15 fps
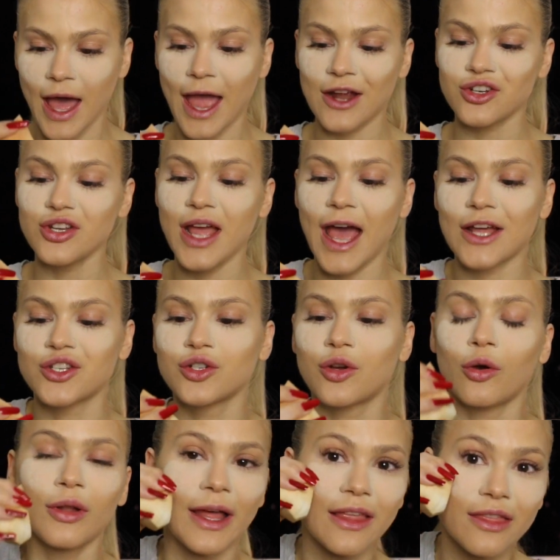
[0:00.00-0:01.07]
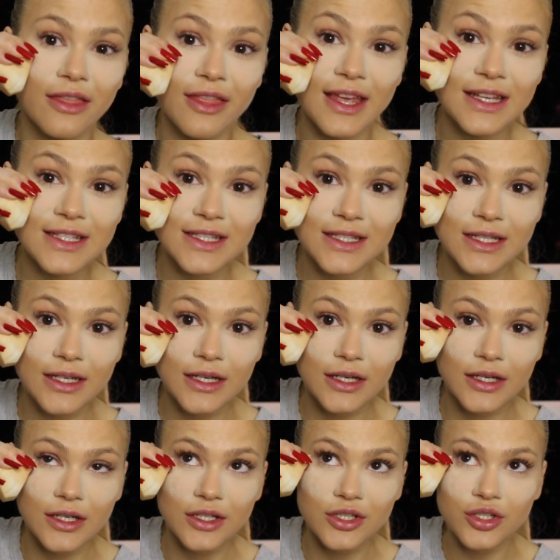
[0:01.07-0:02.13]
I actually had to go like this
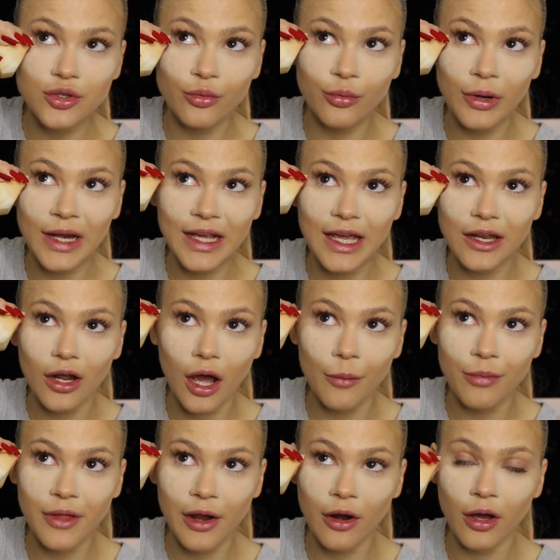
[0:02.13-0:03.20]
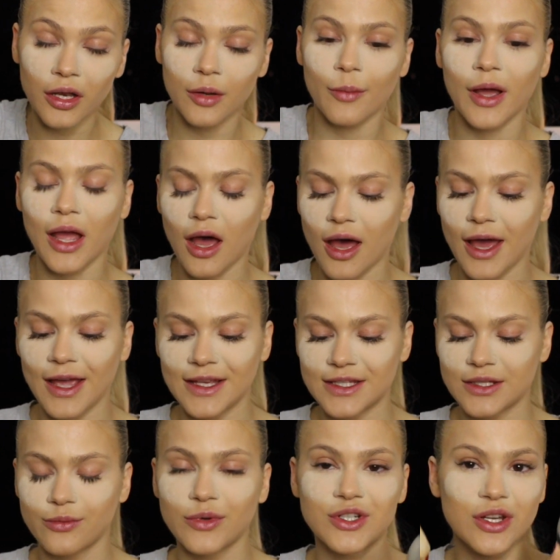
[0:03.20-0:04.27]
to really get up there under my
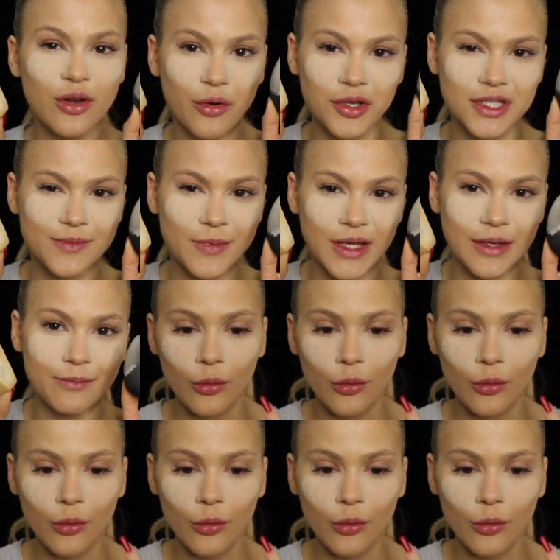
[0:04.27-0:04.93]
eyes, which annoys me.